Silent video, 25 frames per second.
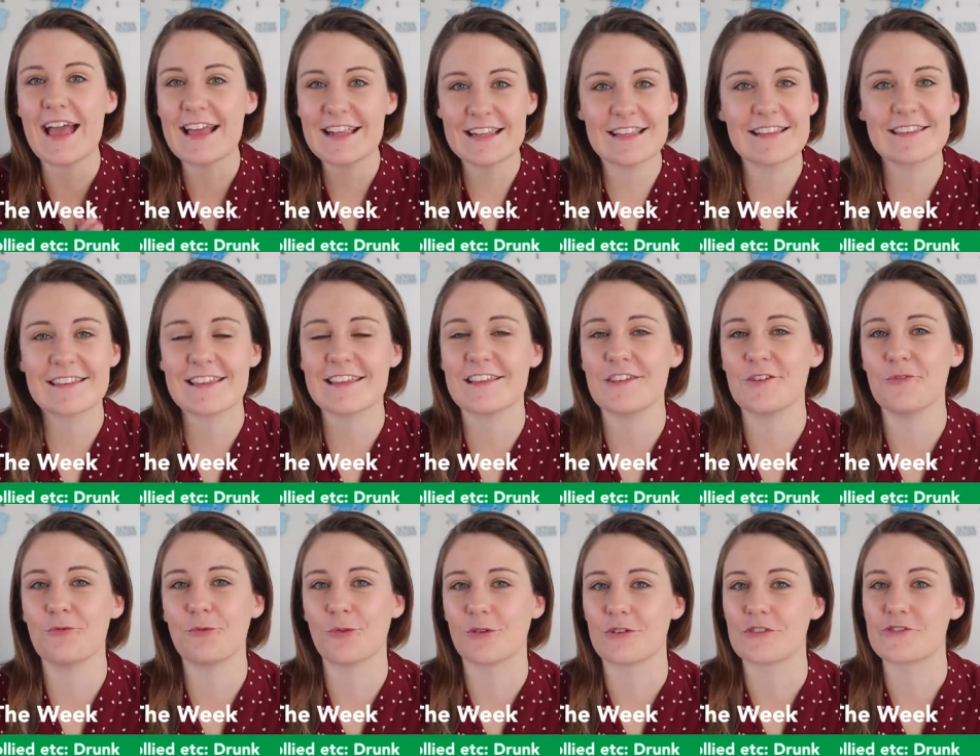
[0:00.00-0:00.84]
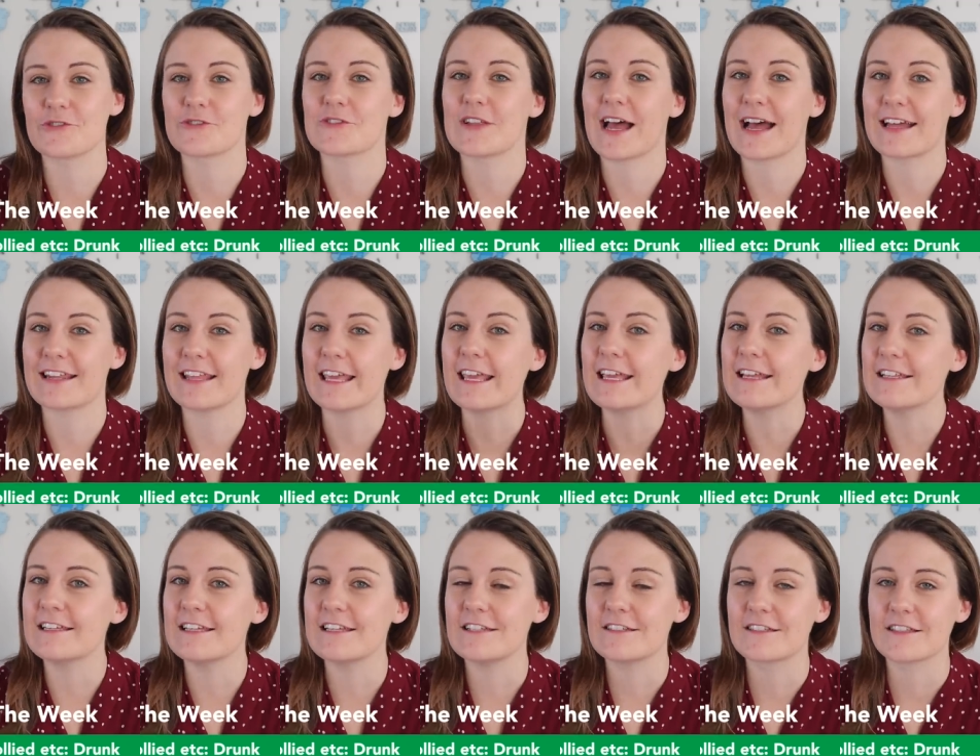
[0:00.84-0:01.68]
anything you want. Just add
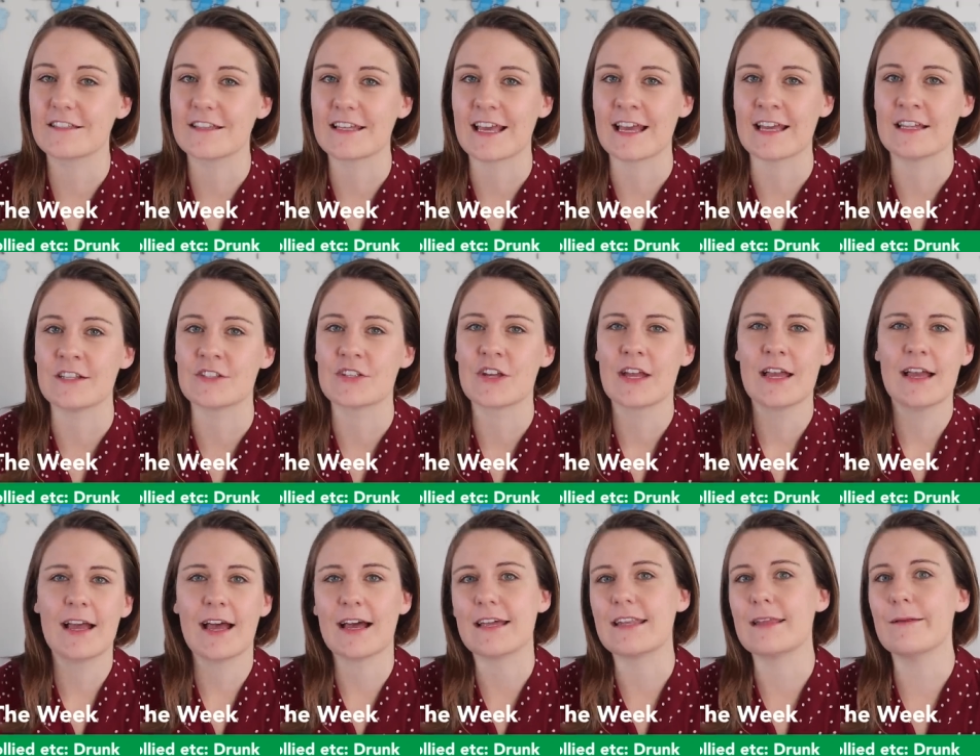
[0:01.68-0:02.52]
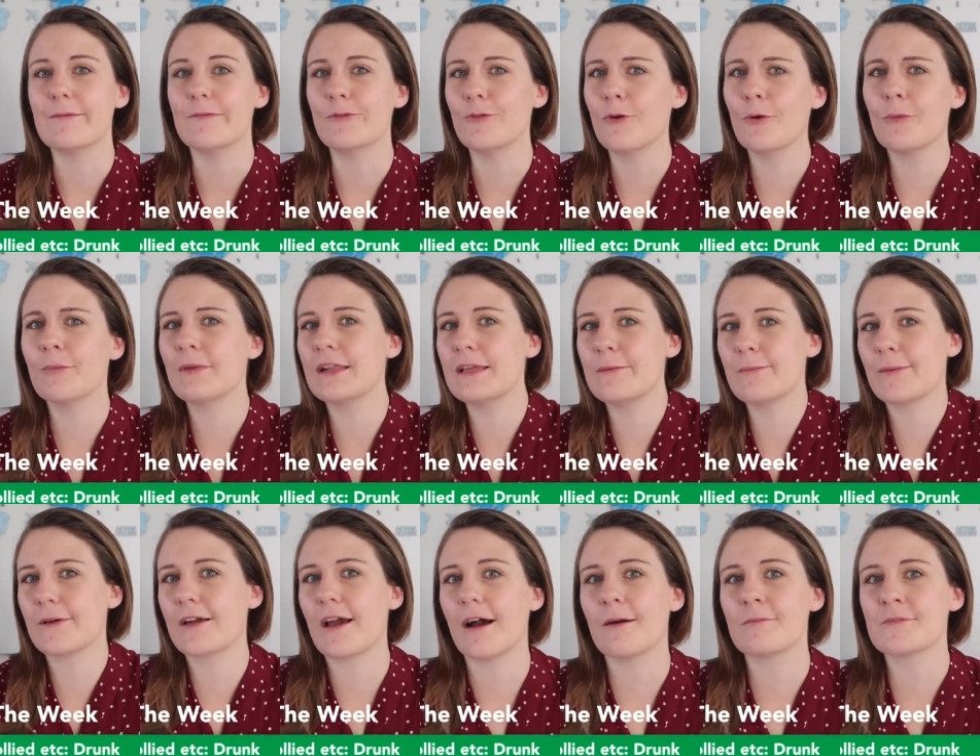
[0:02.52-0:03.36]
ed to the end and it normally
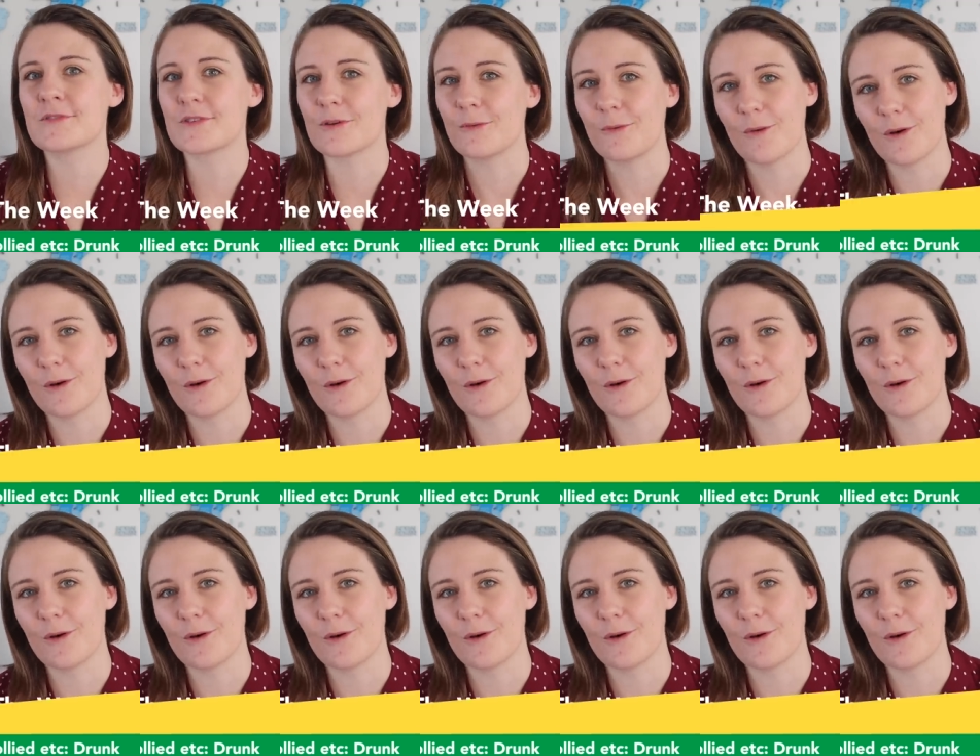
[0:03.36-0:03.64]
becomes a